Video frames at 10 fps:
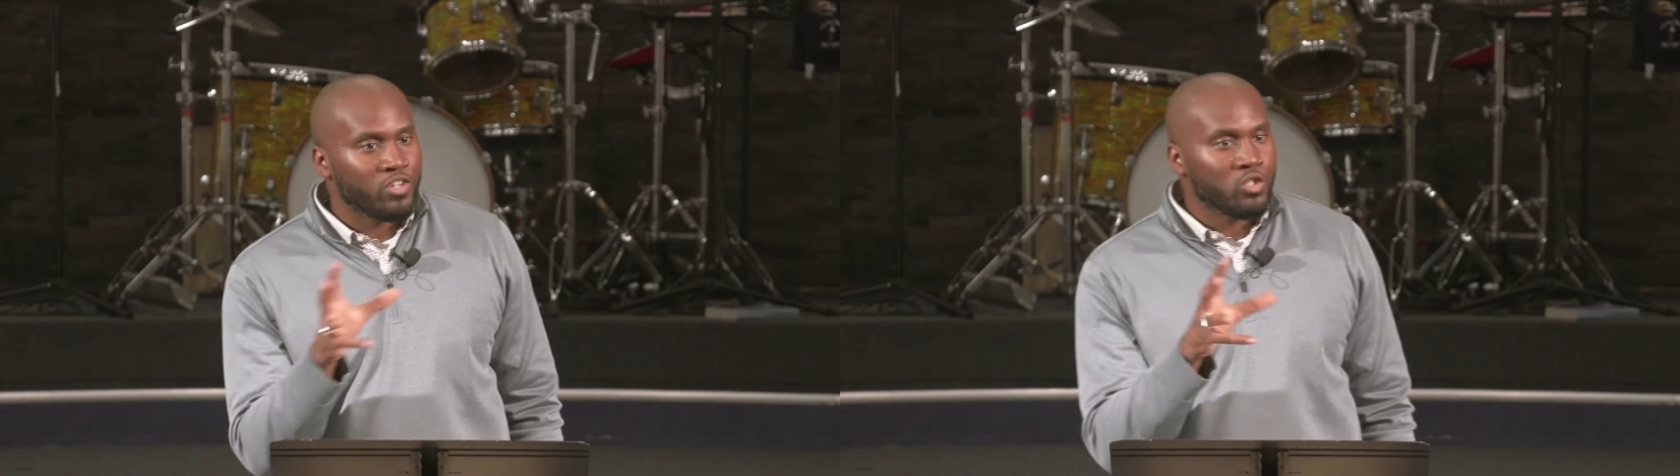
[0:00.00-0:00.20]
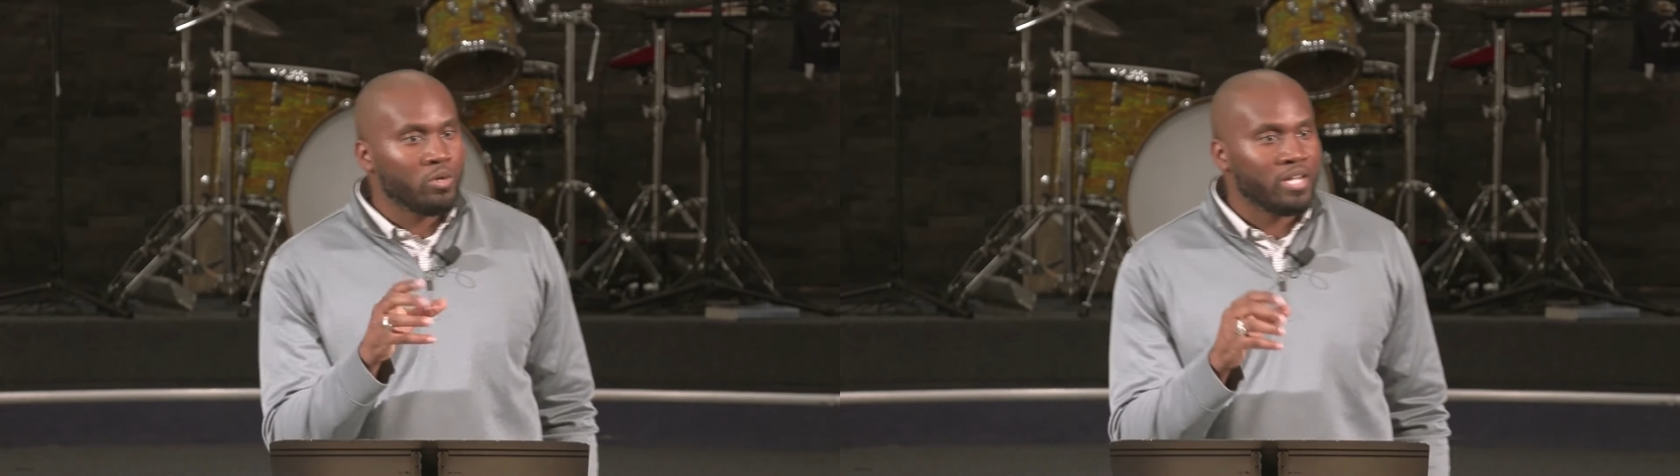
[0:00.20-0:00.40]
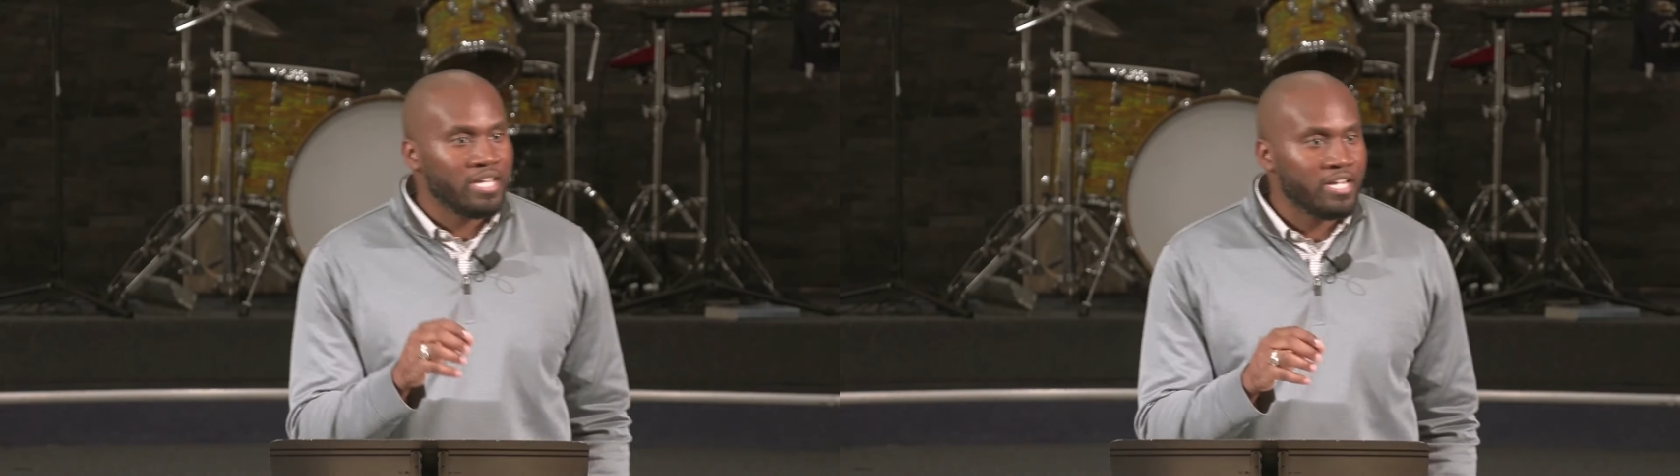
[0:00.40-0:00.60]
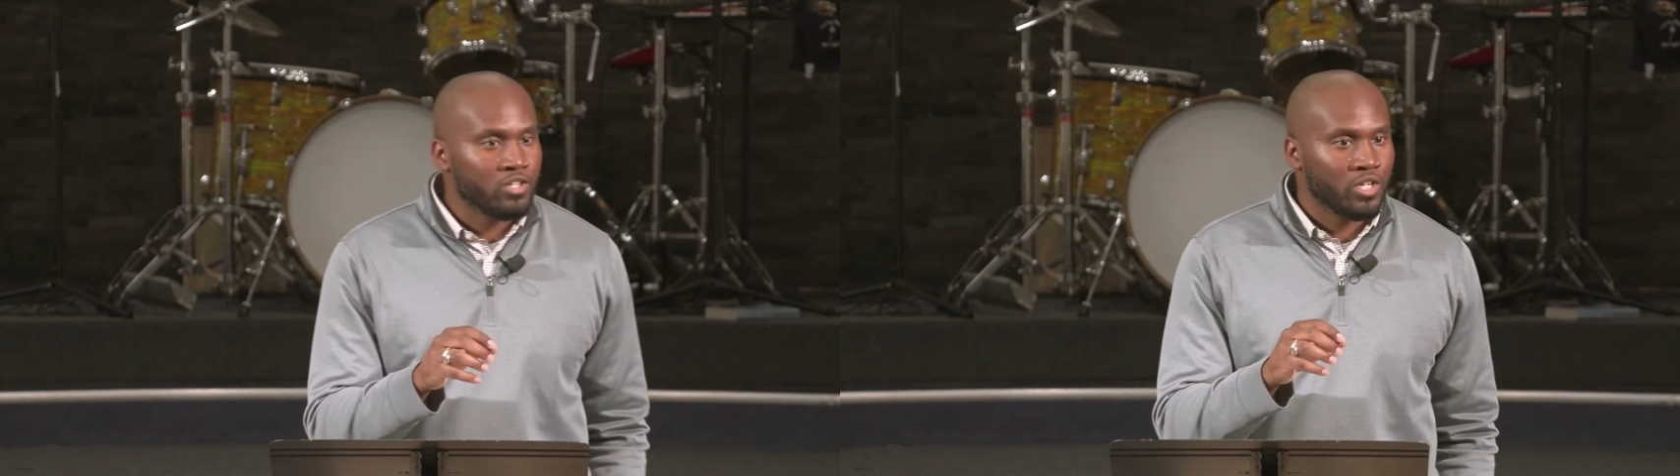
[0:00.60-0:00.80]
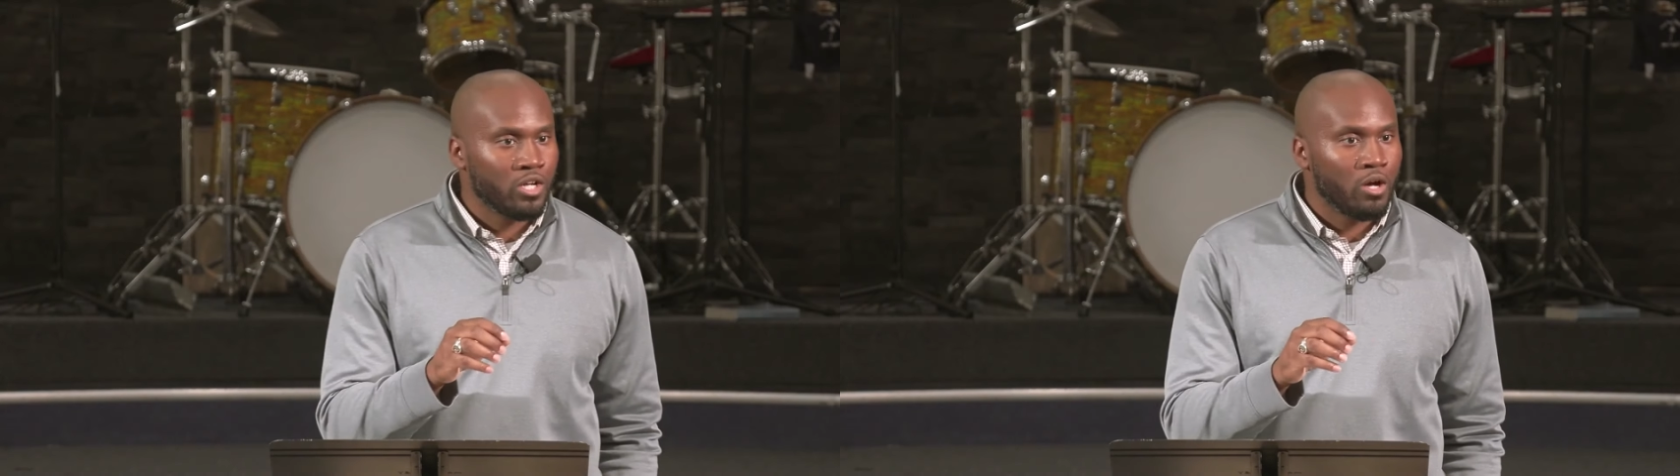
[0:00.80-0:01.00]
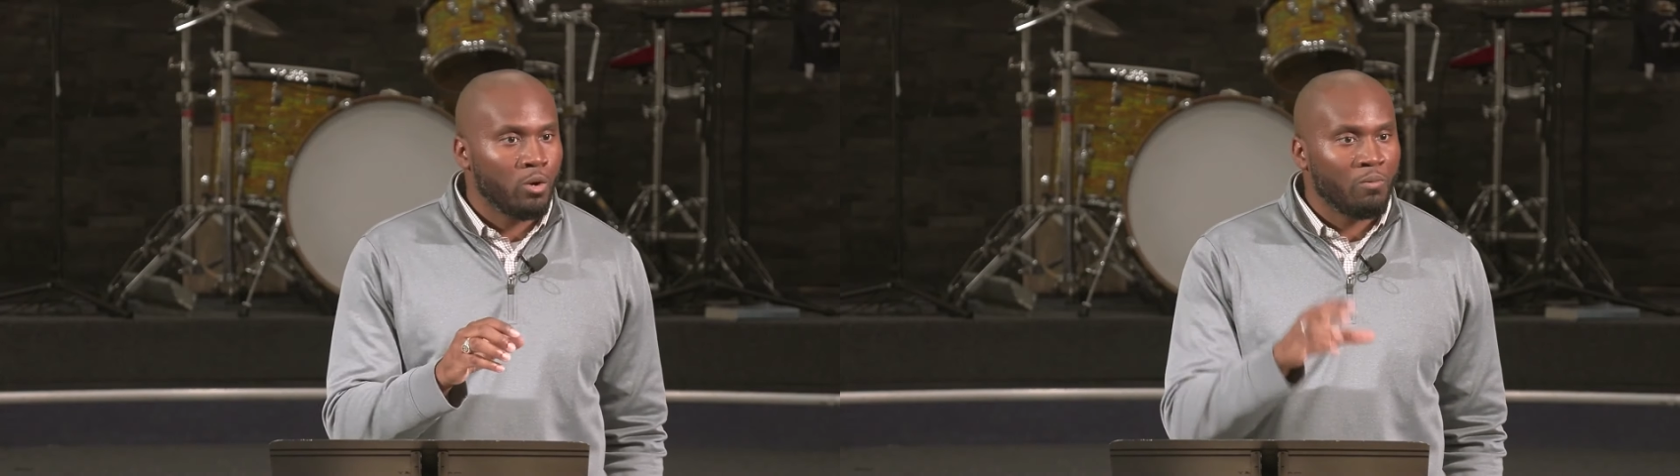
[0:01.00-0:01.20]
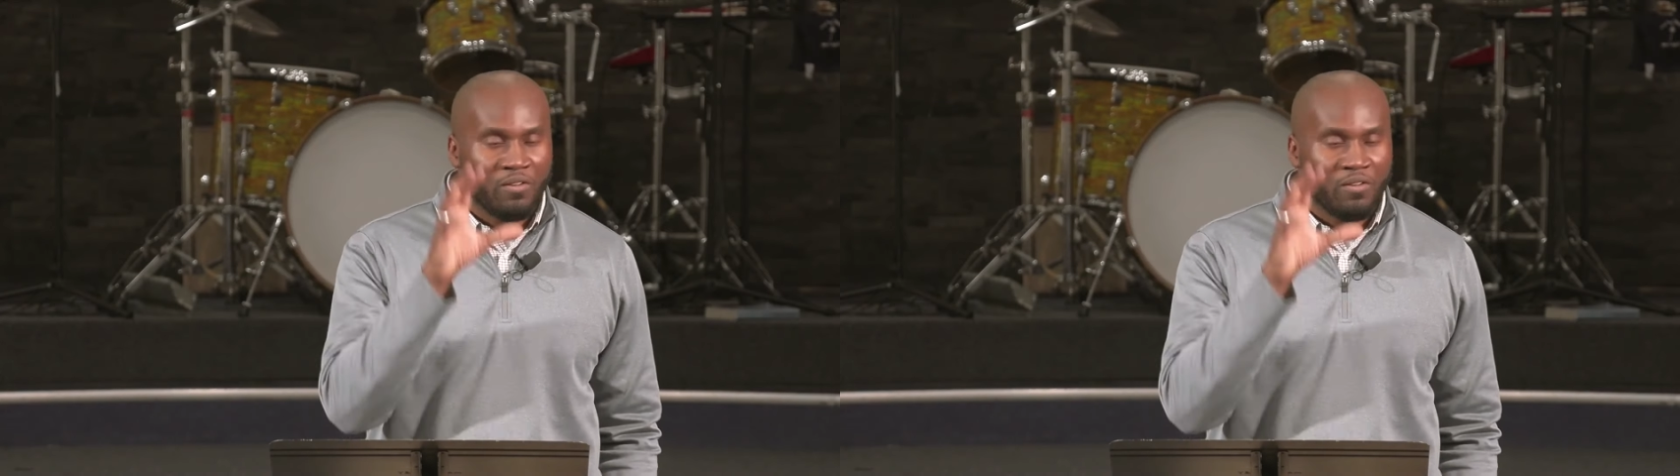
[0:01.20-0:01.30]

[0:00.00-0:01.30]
20 years ago,